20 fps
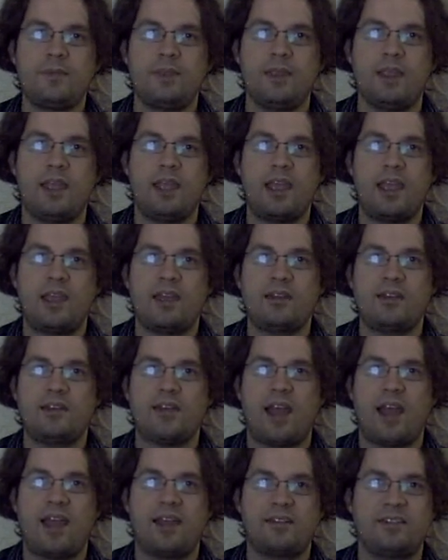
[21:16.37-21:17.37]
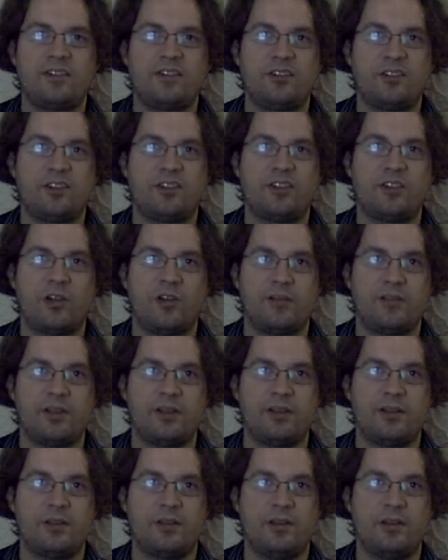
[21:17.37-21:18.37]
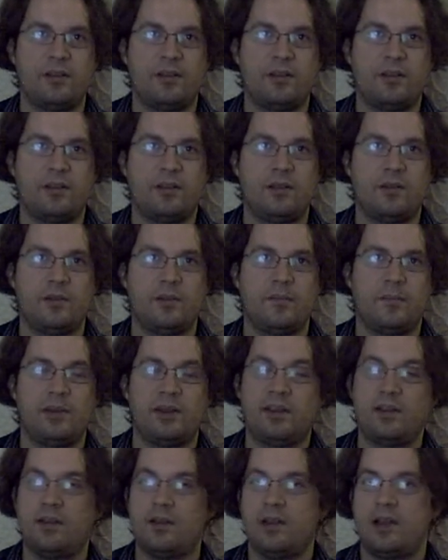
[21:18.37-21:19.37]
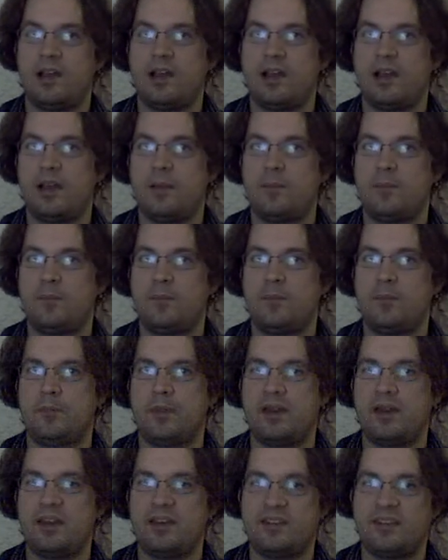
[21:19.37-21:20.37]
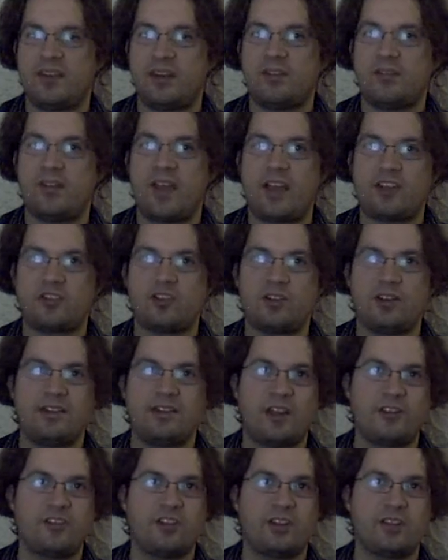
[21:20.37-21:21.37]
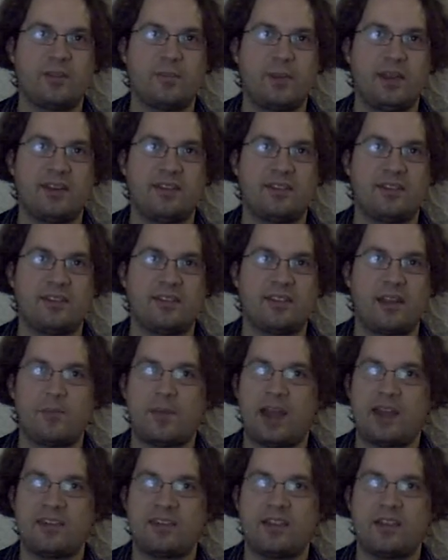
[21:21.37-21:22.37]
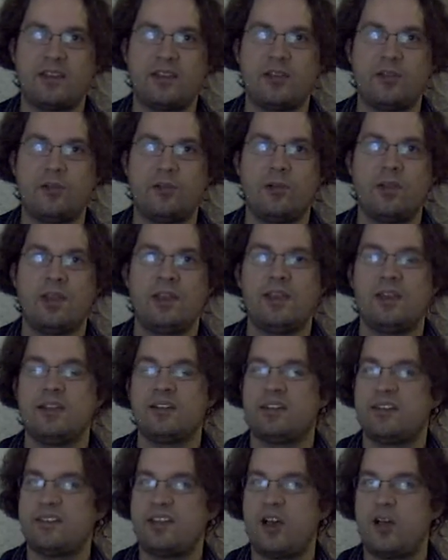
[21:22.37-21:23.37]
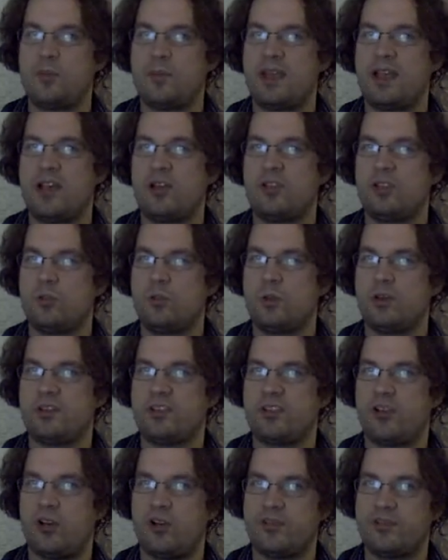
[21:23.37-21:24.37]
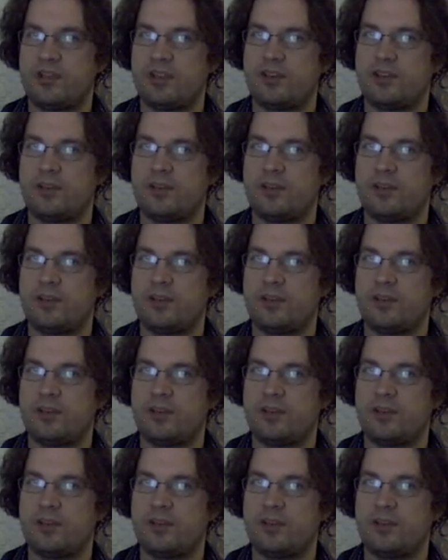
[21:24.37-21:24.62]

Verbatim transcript: And I ask you to solve it. But, uh, but instead of actually touching the pieces, I'm asking you to tell me how you would solve it.